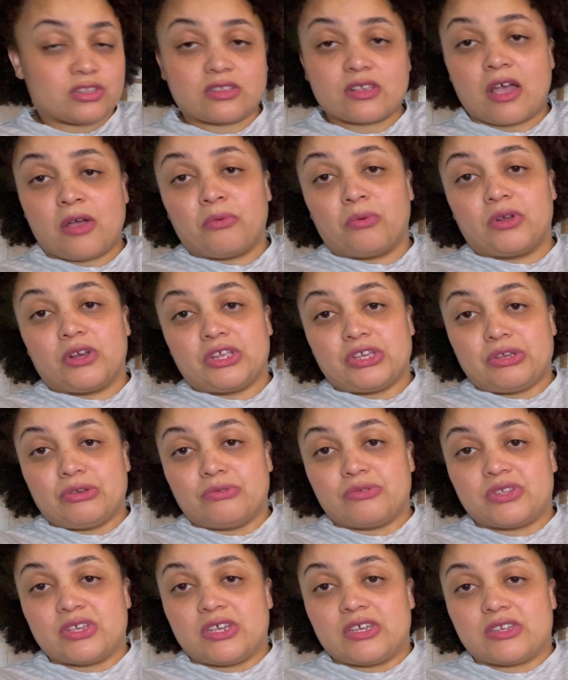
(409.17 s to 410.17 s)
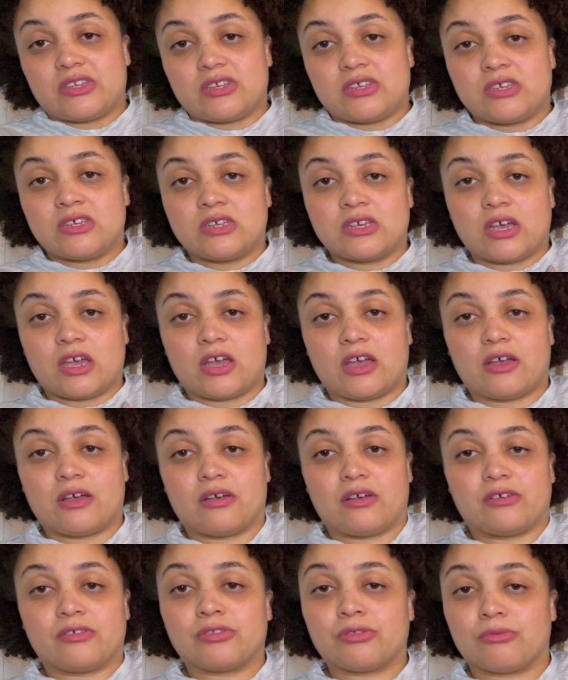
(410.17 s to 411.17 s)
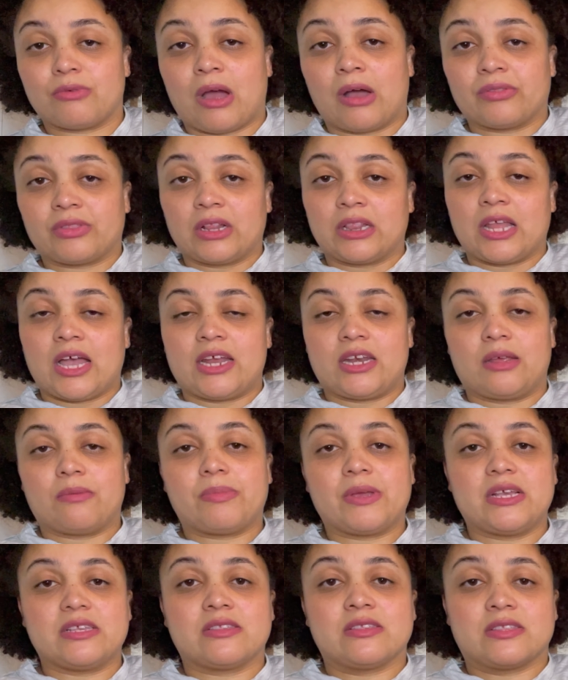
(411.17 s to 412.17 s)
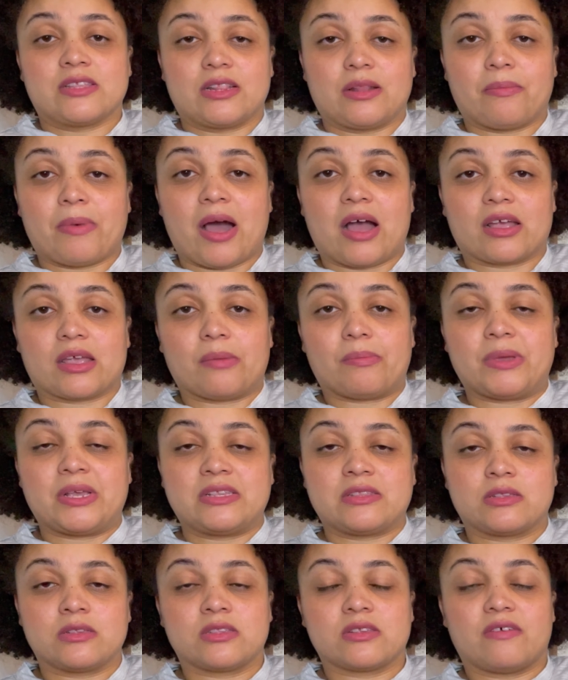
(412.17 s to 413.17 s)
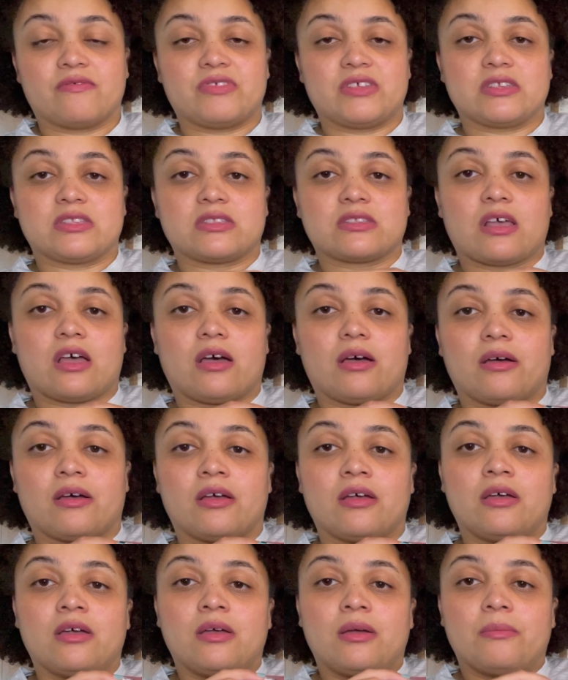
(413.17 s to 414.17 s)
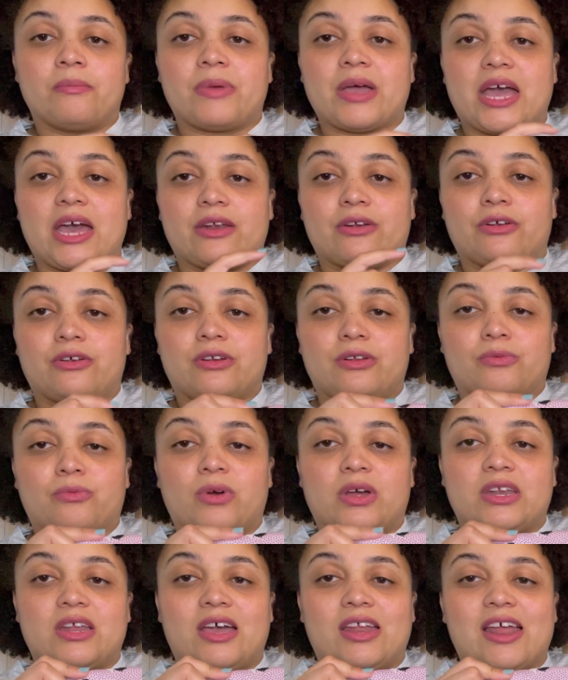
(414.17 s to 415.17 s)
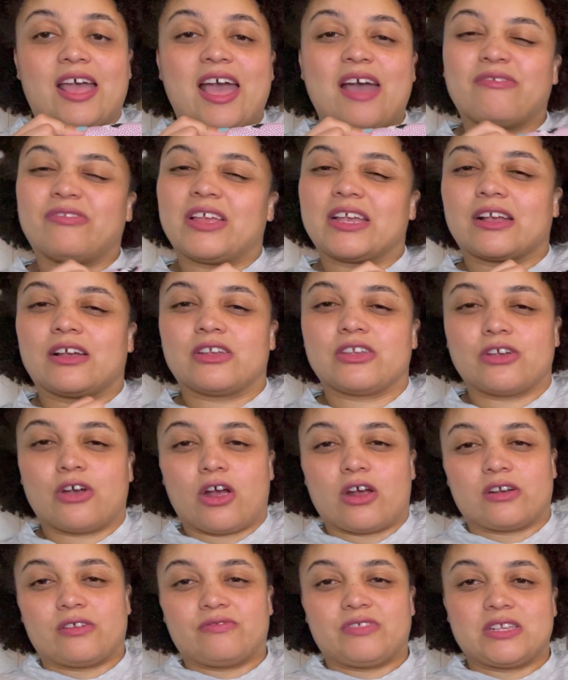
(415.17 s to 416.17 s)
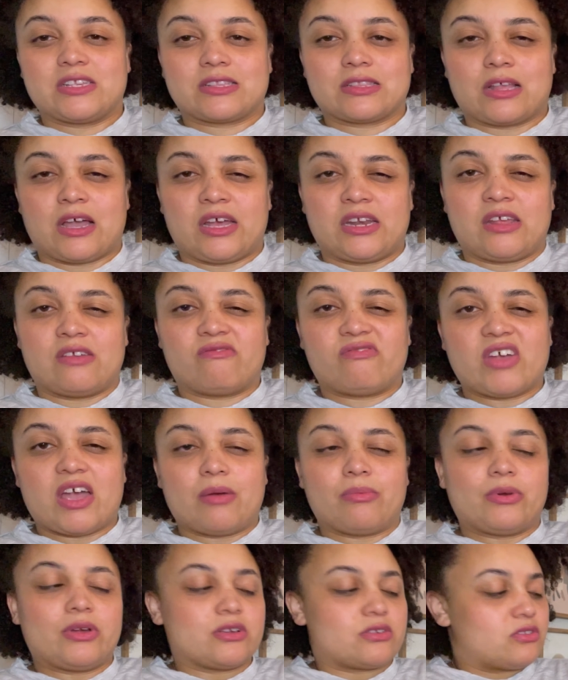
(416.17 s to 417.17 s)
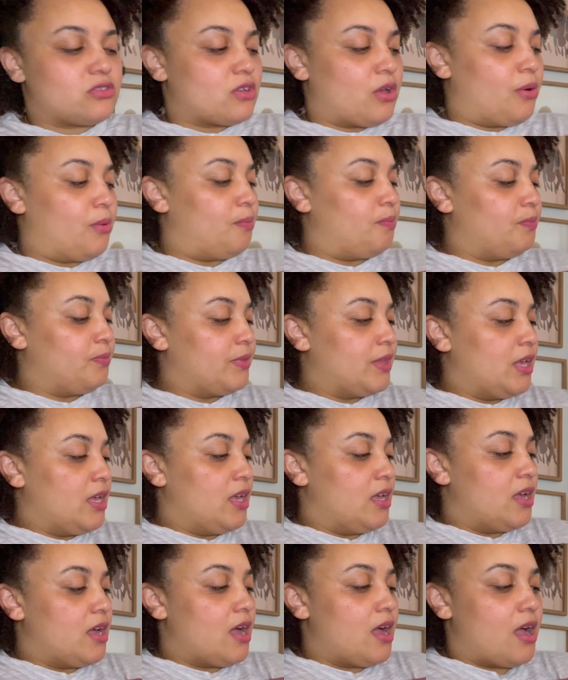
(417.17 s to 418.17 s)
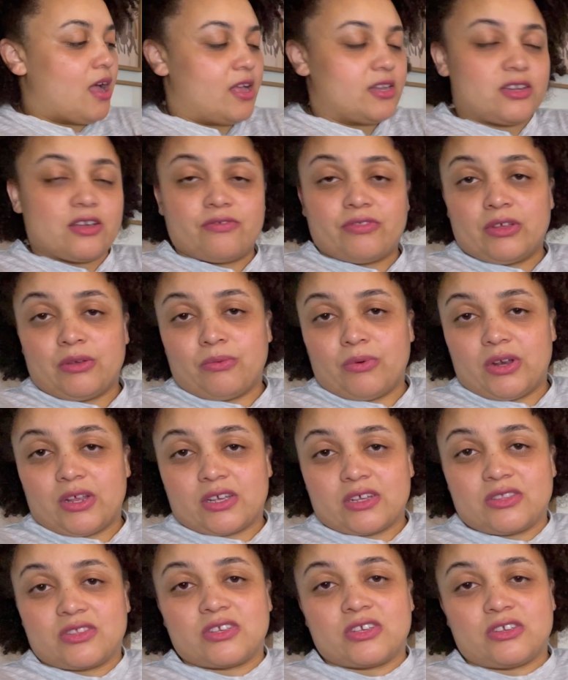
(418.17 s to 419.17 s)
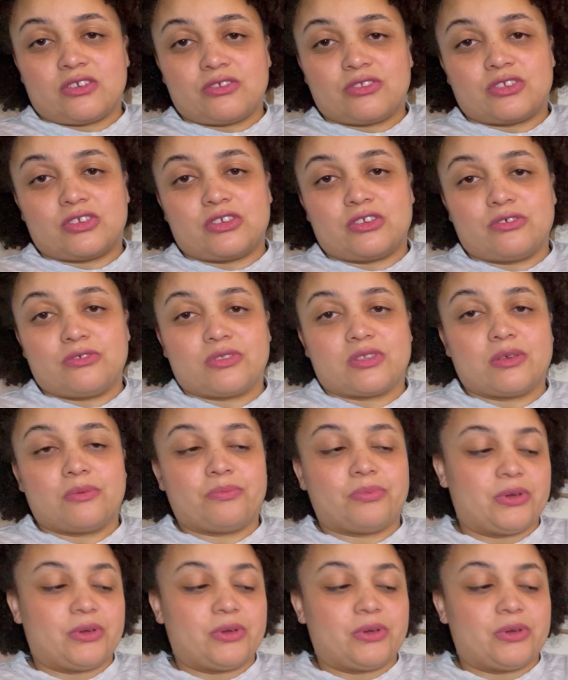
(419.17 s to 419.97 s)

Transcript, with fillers: I want to use it throughout the lining pieces and the pocket pieces of this pattern and whatnot. I have like a yard of this lining fabric, so I definitely want to continue to use it.